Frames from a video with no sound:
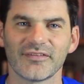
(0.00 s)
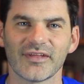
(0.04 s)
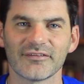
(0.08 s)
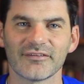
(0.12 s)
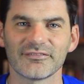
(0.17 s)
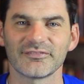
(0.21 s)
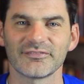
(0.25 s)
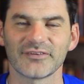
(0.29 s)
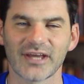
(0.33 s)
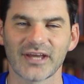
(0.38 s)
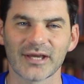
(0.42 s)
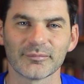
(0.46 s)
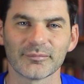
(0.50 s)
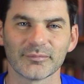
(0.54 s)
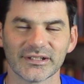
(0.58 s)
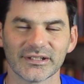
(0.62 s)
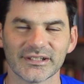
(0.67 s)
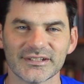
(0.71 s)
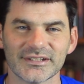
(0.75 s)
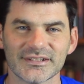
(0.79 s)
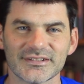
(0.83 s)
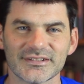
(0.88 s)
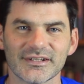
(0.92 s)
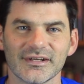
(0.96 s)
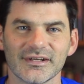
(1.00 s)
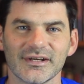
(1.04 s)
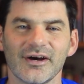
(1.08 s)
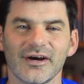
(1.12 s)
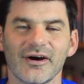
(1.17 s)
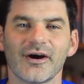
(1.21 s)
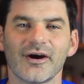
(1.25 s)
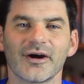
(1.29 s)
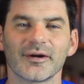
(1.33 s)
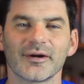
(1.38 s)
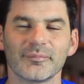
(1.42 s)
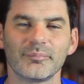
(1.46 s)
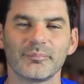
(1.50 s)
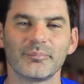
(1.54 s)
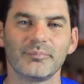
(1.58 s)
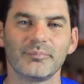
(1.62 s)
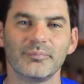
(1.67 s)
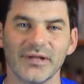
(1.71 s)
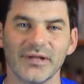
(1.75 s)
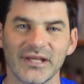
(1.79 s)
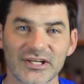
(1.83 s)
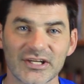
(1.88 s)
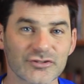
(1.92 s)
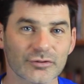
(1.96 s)
that families are an
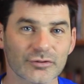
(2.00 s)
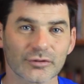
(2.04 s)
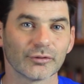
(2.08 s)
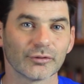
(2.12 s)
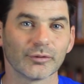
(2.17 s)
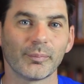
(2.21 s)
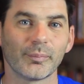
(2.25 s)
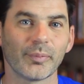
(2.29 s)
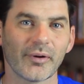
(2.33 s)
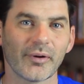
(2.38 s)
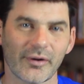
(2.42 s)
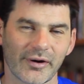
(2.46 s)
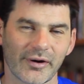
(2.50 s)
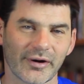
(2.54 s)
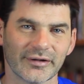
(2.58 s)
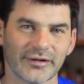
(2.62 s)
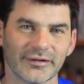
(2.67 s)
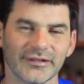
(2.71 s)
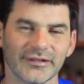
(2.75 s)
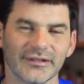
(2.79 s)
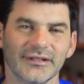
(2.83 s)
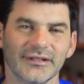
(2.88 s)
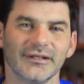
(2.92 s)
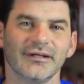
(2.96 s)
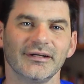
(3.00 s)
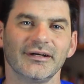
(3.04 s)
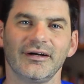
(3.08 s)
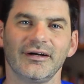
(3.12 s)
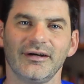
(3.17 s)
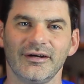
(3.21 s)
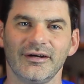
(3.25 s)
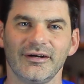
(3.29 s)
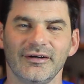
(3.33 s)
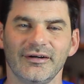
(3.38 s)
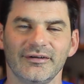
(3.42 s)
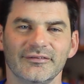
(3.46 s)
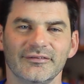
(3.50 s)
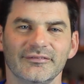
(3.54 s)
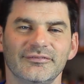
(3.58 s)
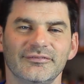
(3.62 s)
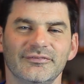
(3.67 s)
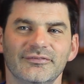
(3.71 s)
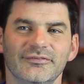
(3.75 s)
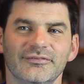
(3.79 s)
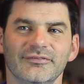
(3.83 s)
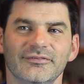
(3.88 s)
integral part of